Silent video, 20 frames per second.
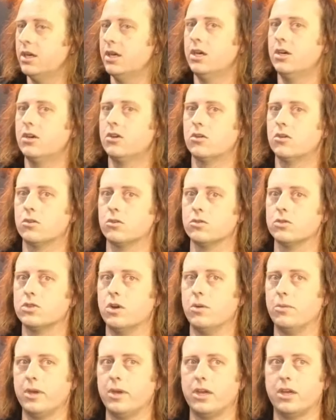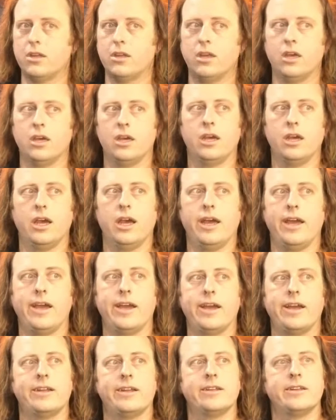Google shopping,
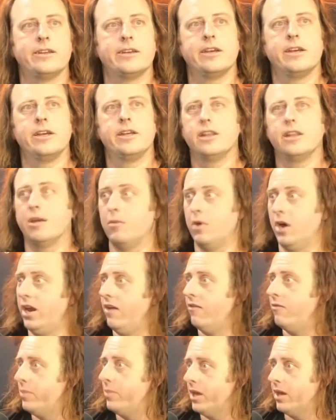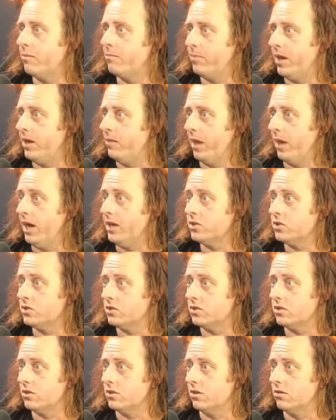and they might have bigger, better
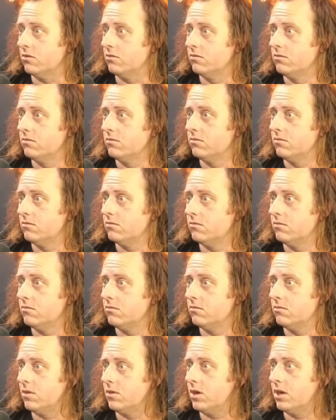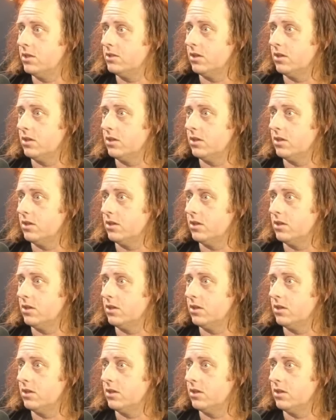margins than you, mm. right?